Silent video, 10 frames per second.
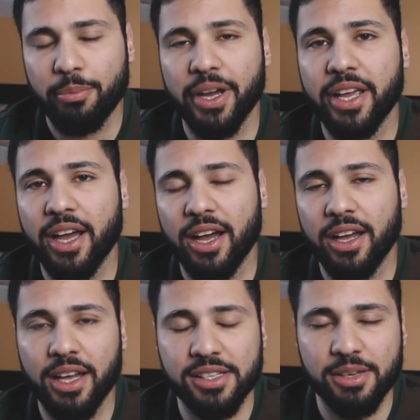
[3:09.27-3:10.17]
But yeah,
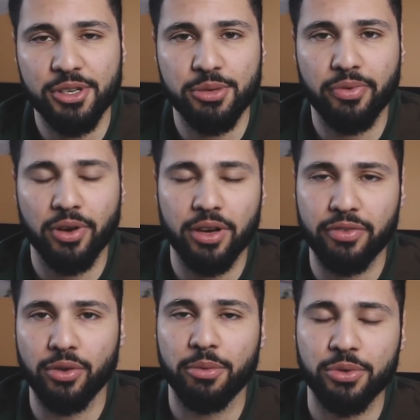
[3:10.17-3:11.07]
as I mentioned before,
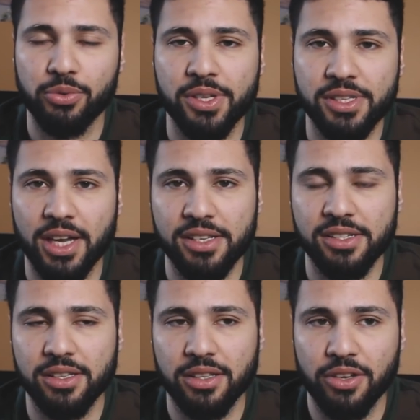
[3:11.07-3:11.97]
if you are between
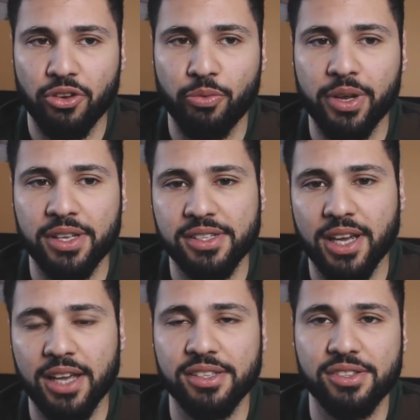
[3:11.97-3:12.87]
sizes, European
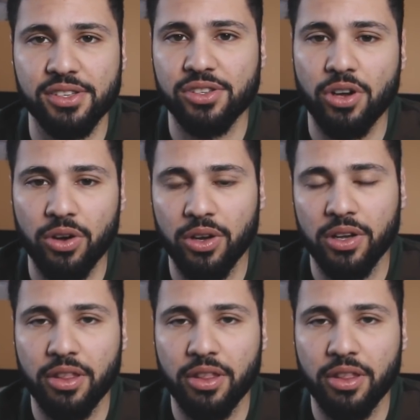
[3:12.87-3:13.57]
sizes, just go